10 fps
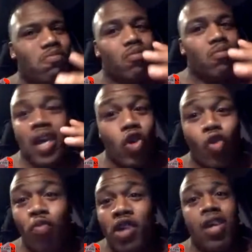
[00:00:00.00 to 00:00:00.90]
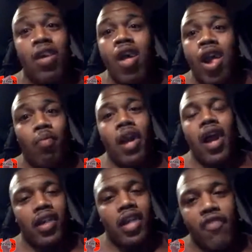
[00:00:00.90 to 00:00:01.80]
SOB, but I can
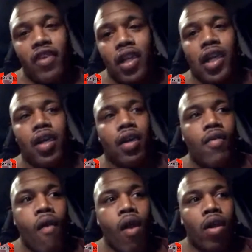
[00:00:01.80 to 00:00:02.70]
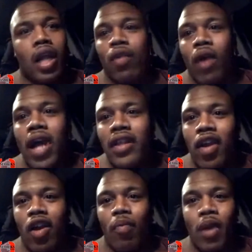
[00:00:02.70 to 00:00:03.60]
definitely like write that
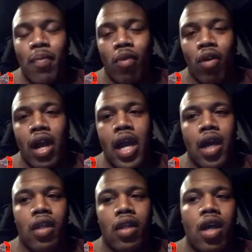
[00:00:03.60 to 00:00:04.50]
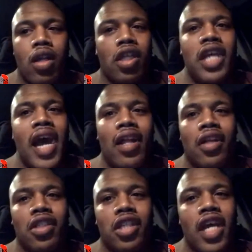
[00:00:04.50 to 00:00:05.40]
on a paper. And the
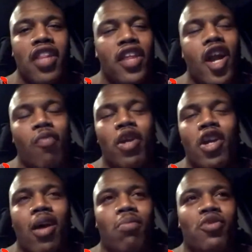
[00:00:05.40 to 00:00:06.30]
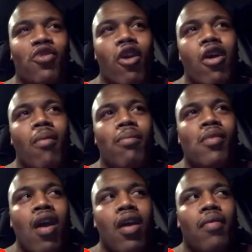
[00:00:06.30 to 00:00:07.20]
challenge and the therapy comes from
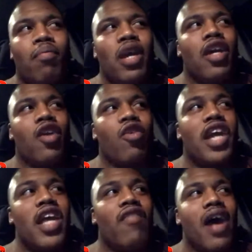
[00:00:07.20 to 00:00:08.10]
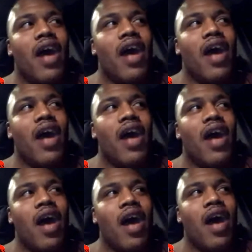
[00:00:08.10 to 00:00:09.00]
being creative. How
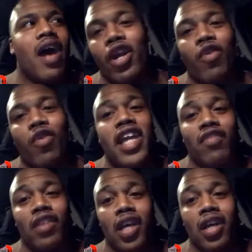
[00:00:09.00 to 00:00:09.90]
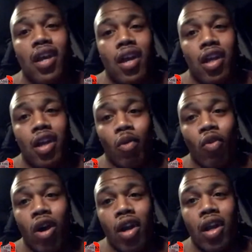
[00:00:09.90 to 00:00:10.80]
to tell the story creatively,
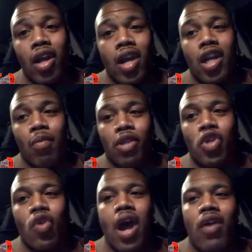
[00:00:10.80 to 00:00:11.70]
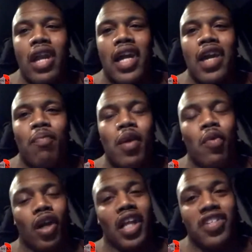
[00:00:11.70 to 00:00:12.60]
number one, and number two, how can I get
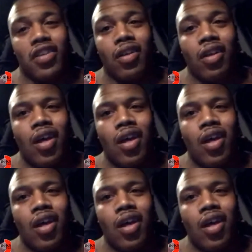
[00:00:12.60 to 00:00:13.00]
people to listen?